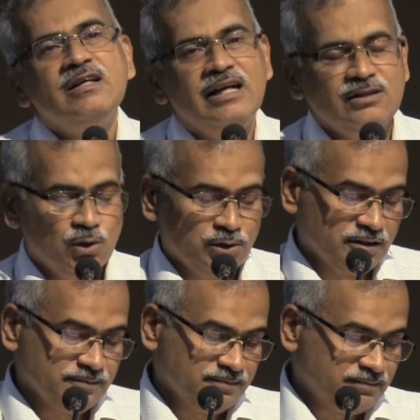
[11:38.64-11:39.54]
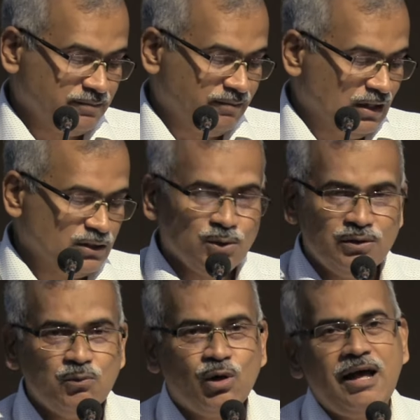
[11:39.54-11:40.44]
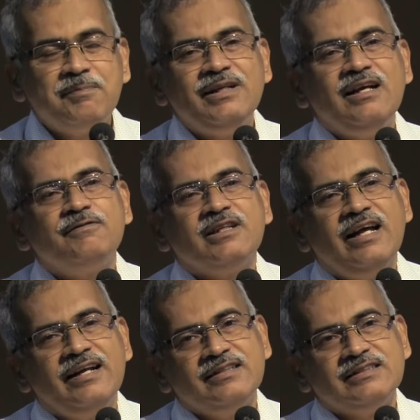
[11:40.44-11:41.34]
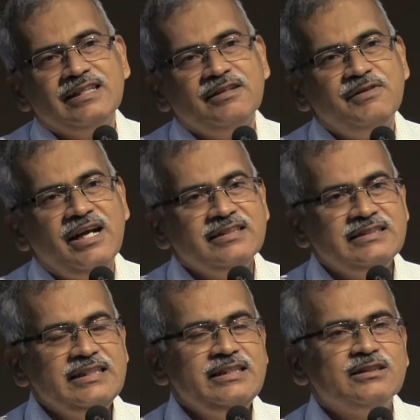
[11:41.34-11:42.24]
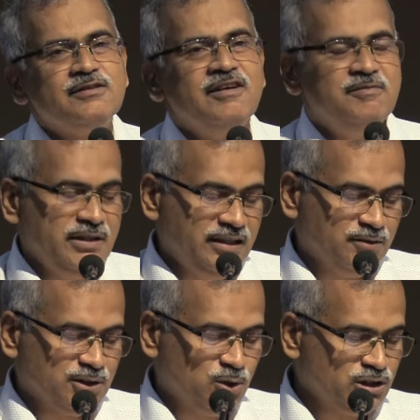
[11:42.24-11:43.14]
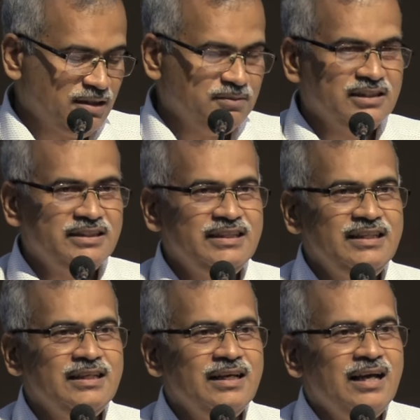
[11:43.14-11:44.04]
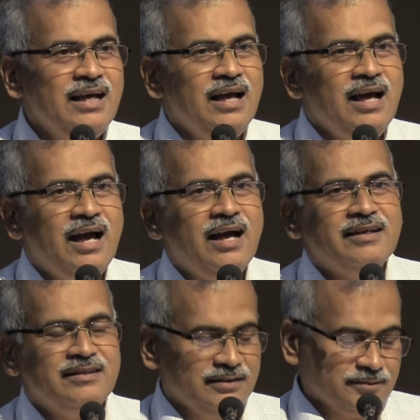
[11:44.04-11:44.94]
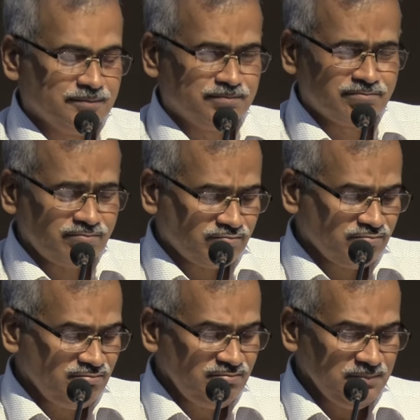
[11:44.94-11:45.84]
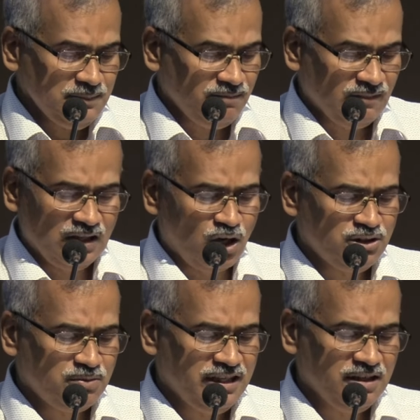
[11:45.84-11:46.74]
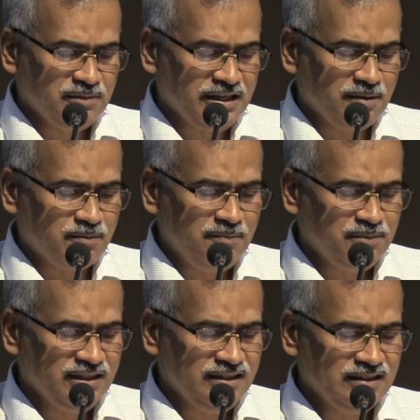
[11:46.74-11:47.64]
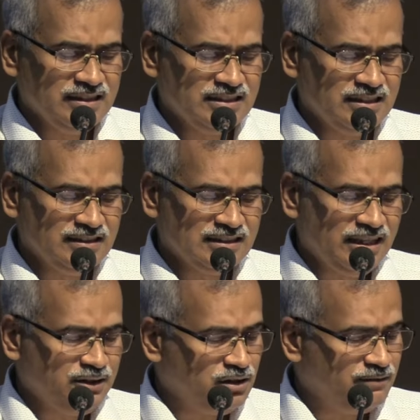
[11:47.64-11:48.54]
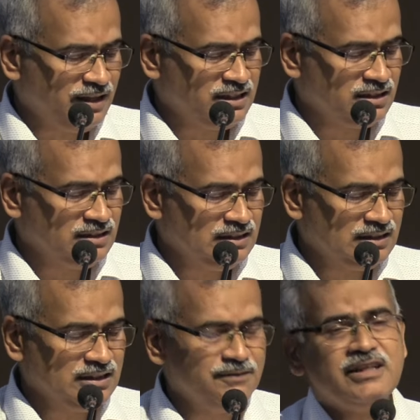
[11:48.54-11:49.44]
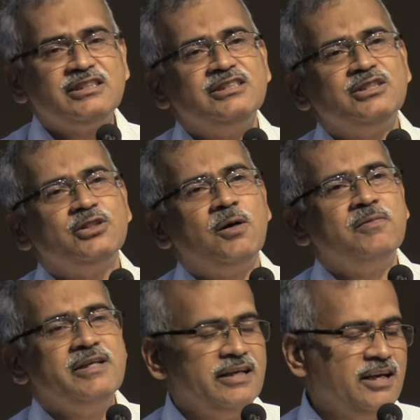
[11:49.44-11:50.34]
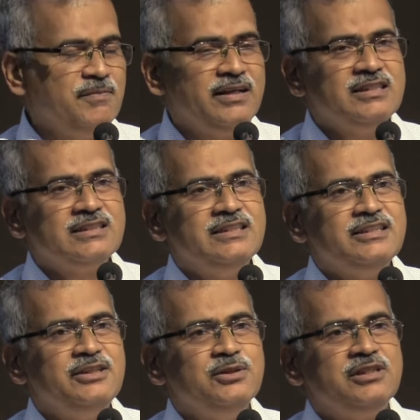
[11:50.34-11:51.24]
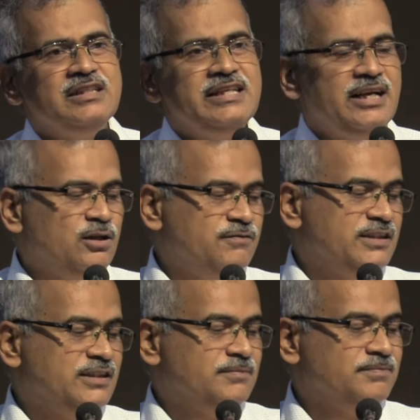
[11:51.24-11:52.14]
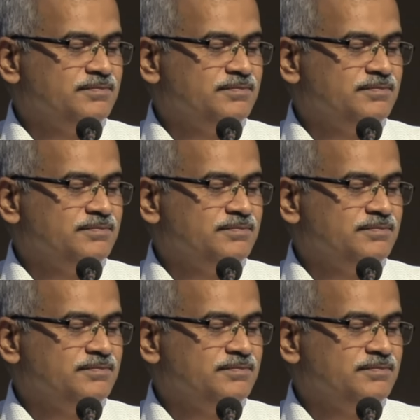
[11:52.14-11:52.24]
Unquote. So what happened after that is that we had a series of government, there was no stability, and horse trading became rampant, dissidents led to defections to toppling game, and this continued till the end of the term.